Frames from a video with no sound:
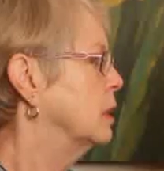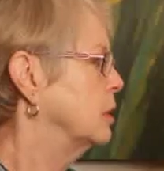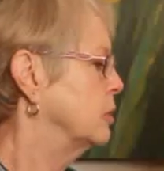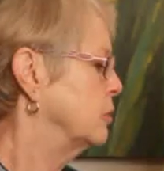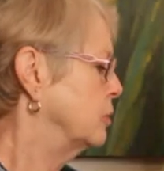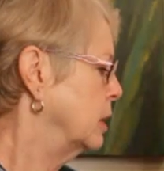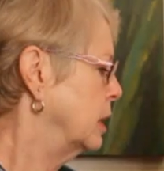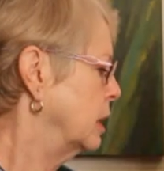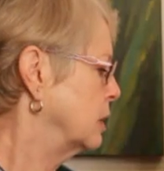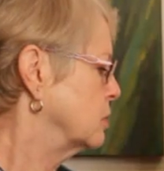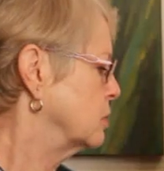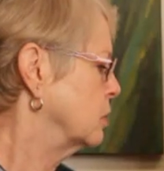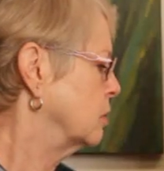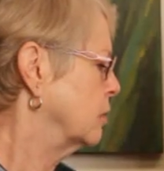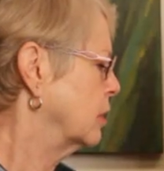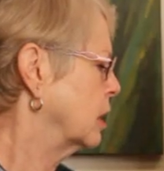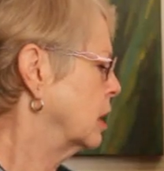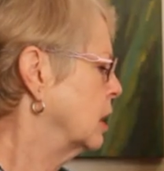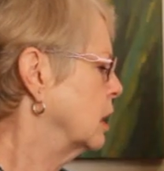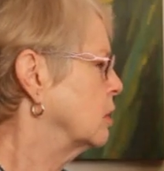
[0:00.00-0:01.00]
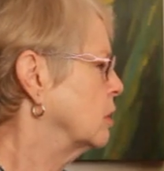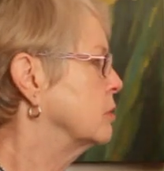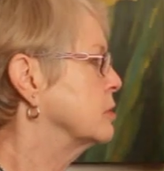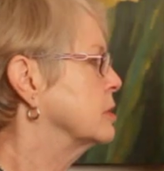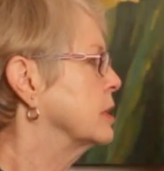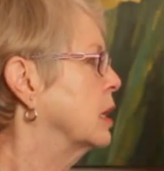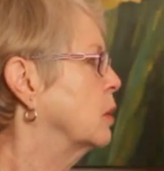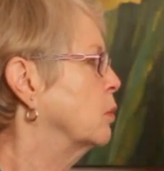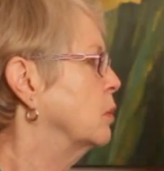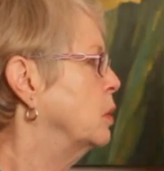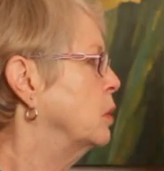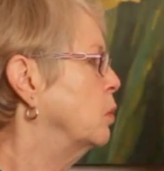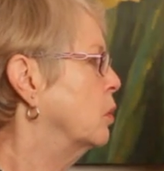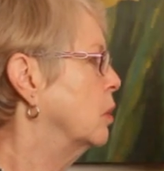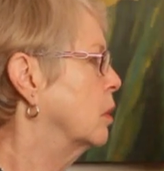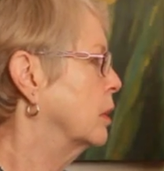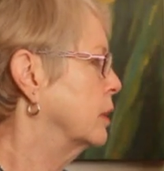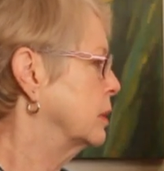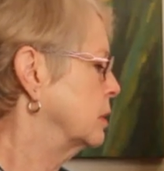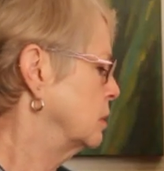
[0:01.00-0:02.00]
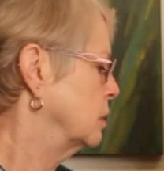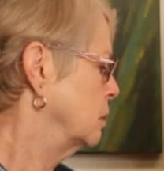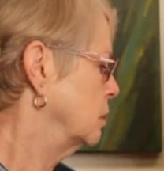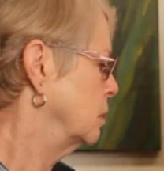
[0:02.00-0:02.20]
to get sort of the colors that we want.